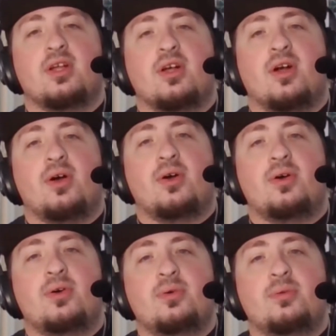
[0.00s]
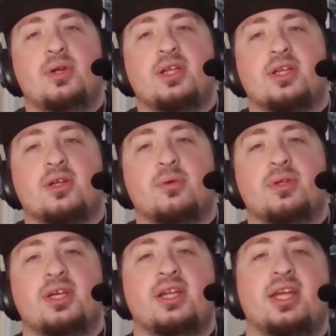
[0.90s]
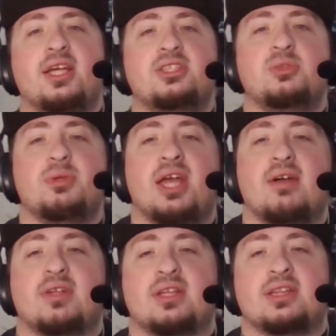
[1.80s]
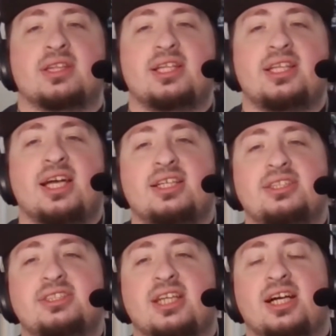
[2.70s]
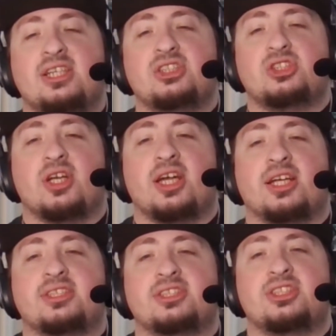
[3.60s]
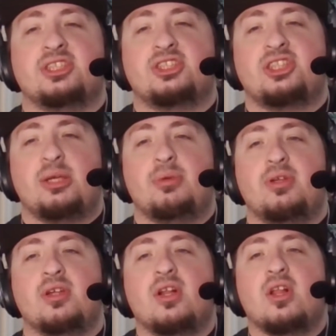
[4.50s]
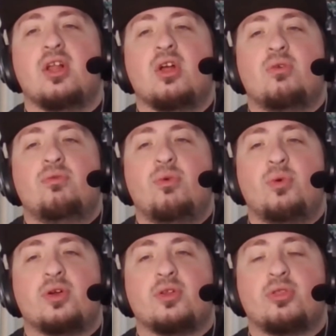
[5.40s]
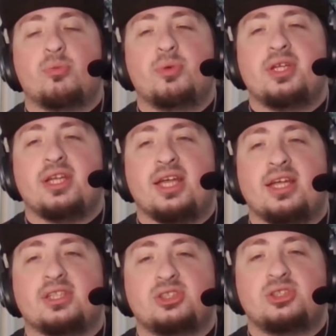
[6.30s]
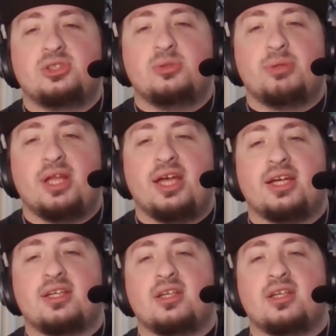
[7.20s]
Alright, going on next, we have Lilias Contract. It's an enchantment for 3 and 2 black.